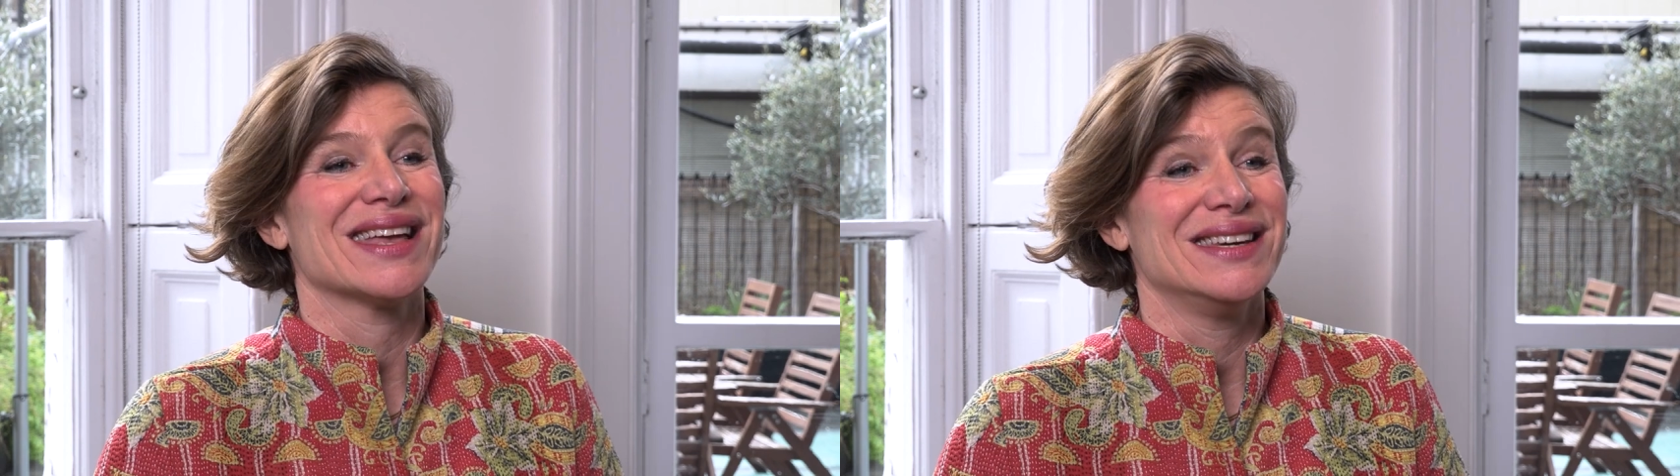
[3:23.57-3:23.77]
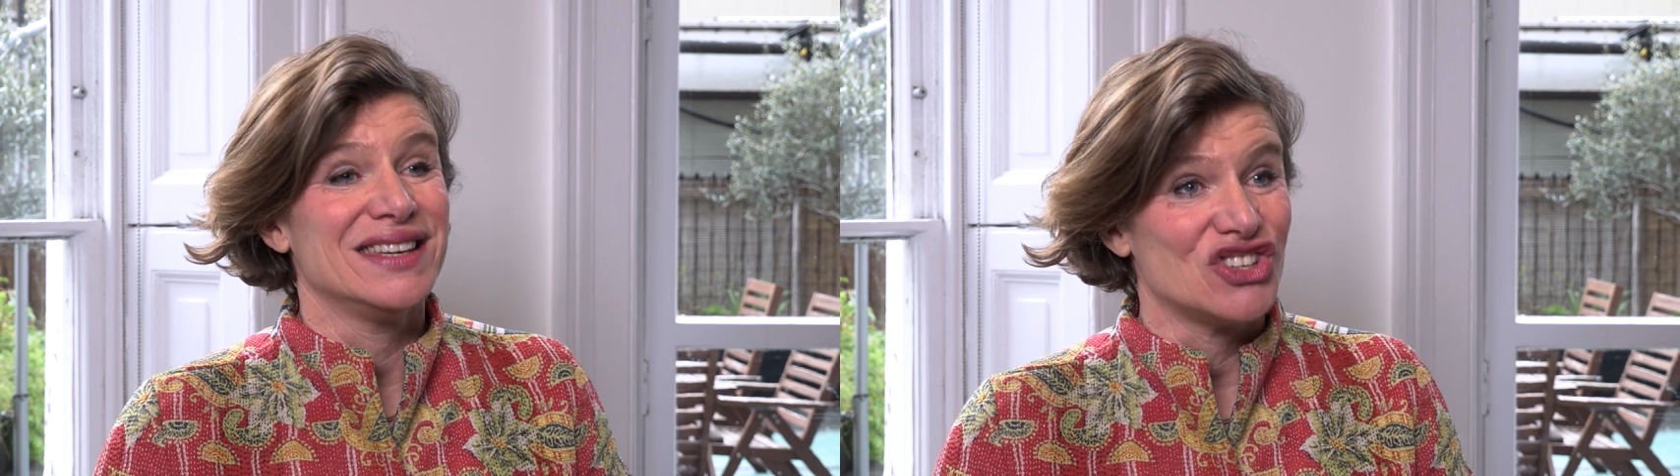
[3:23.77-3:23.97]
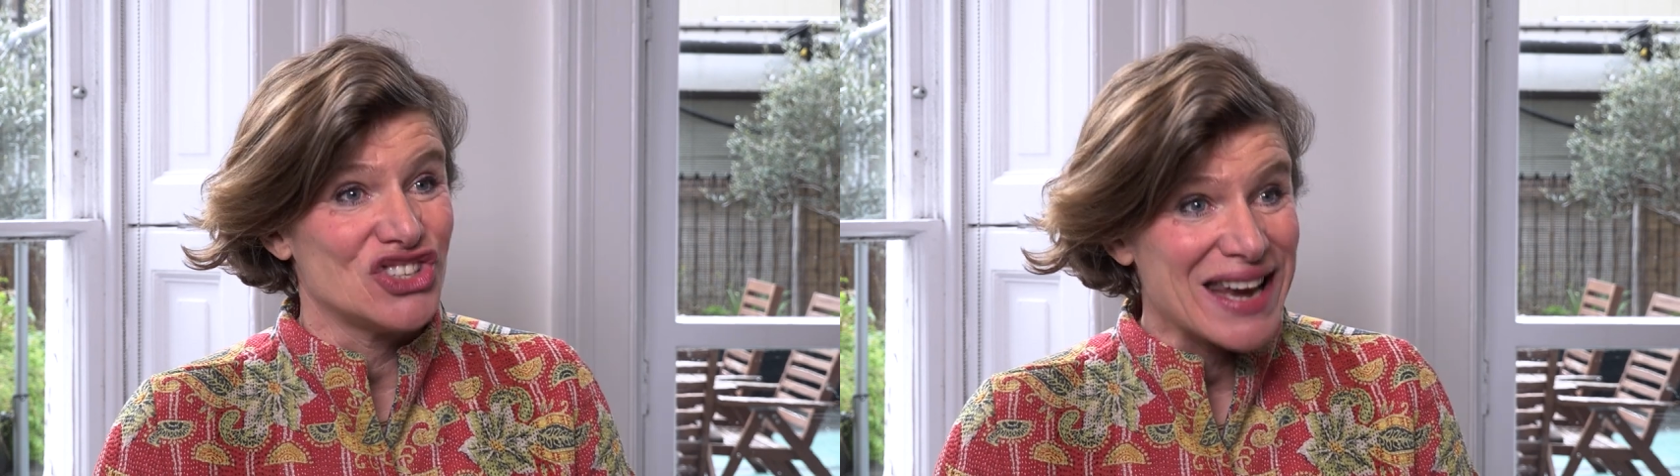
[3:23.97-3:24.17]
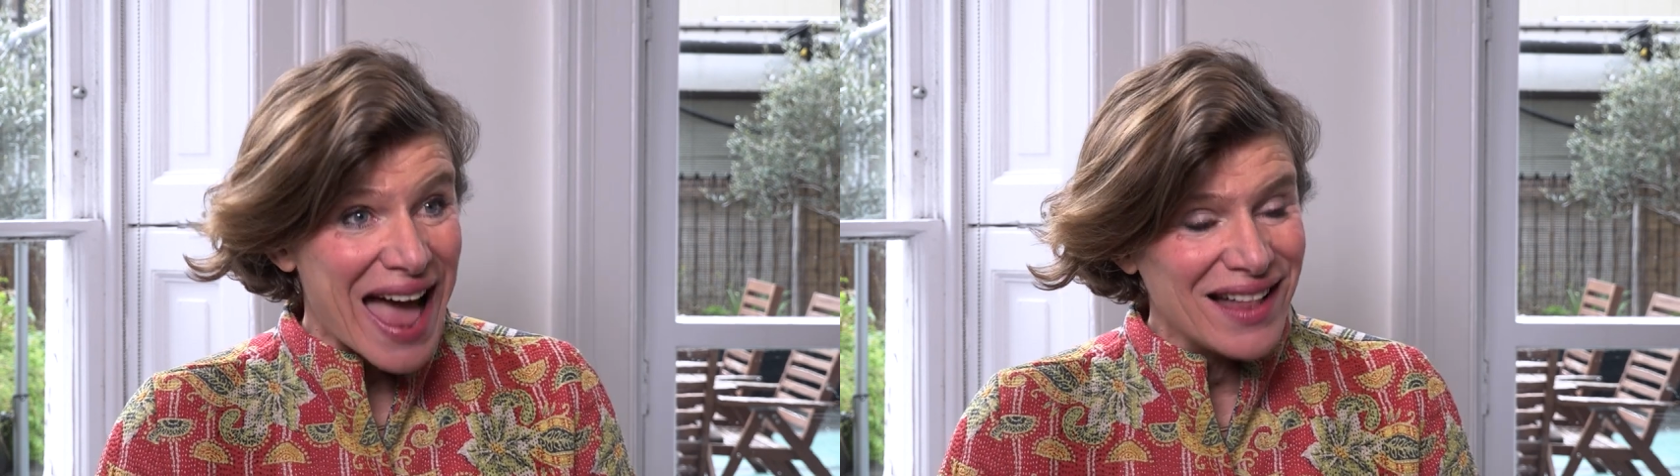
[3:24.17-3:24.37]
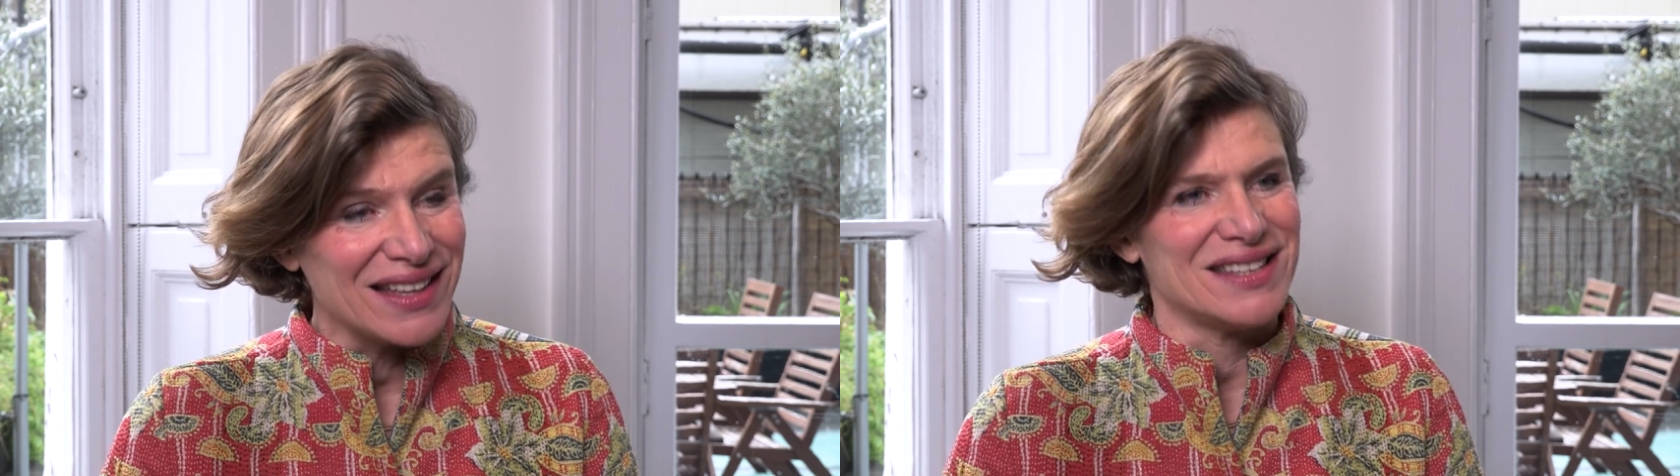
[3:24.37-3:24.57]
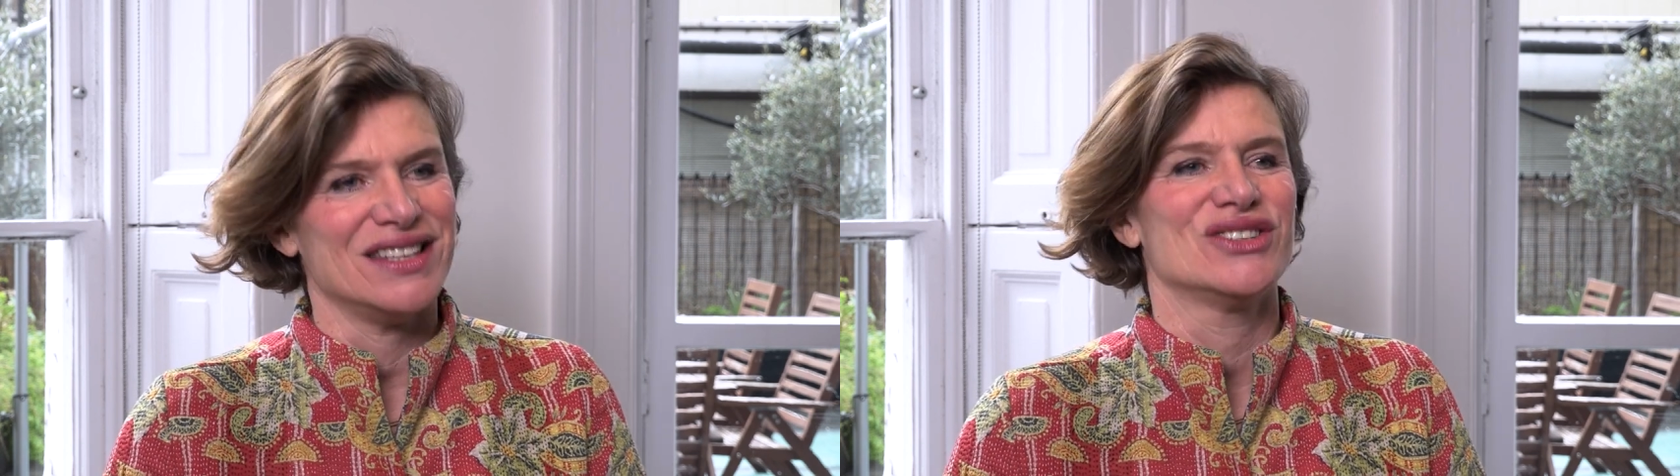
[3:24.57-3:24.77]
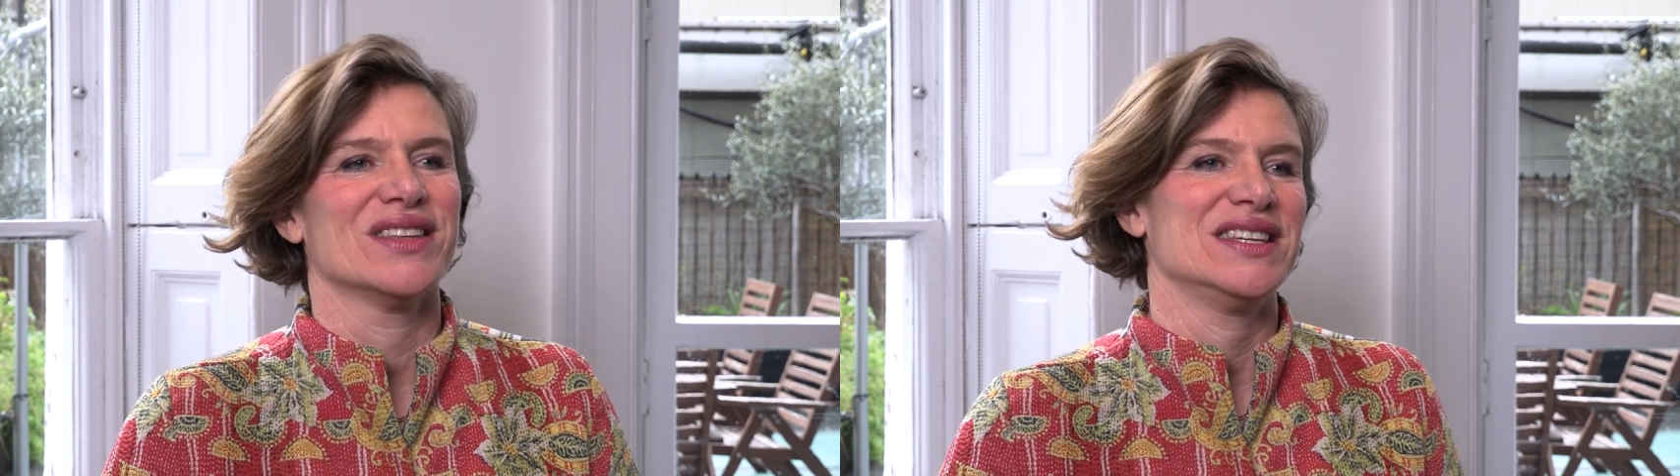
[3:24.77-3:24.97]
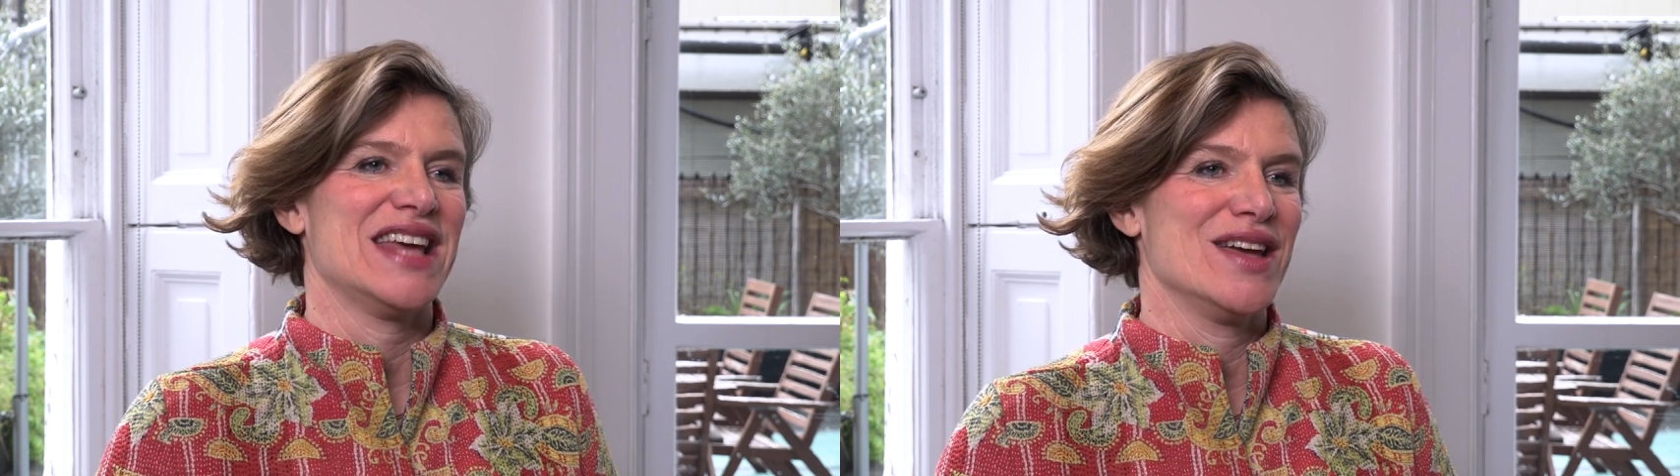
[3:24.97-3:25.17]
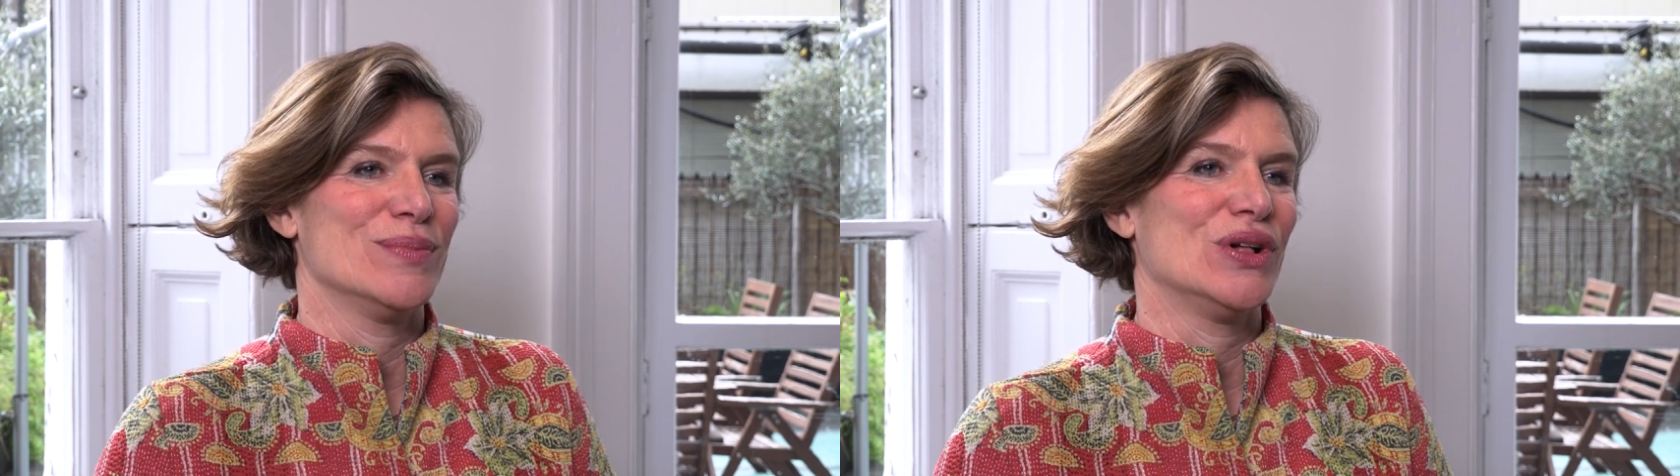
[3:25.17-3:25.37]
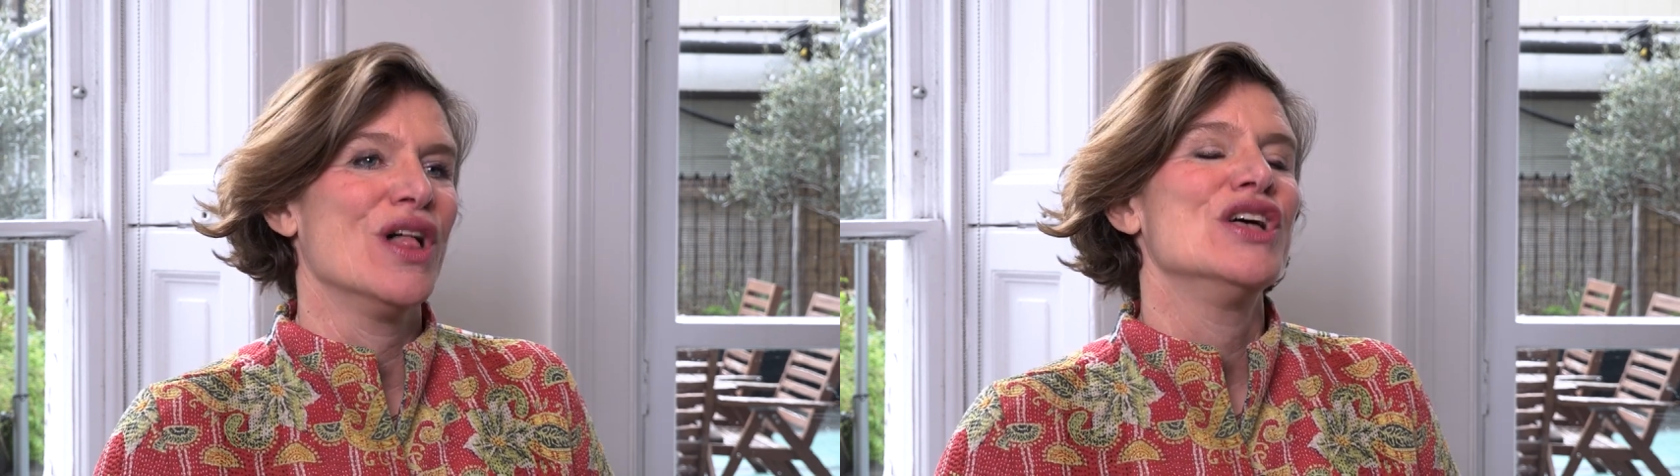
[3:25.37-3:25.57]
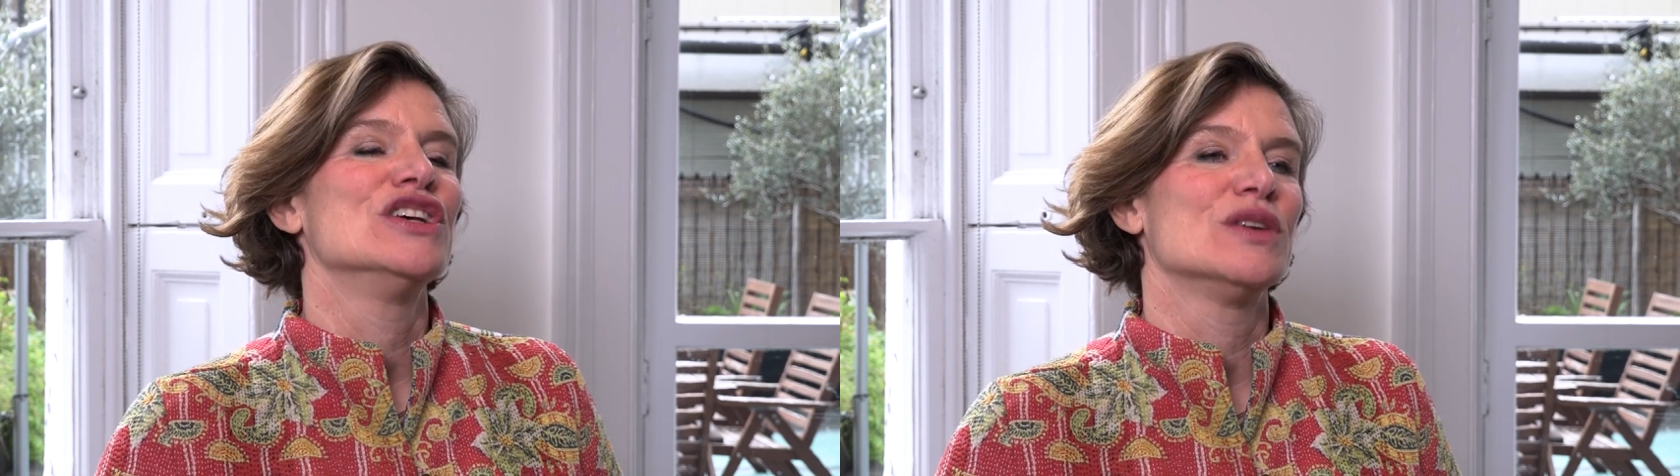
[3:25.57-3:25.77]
conditionality to the table,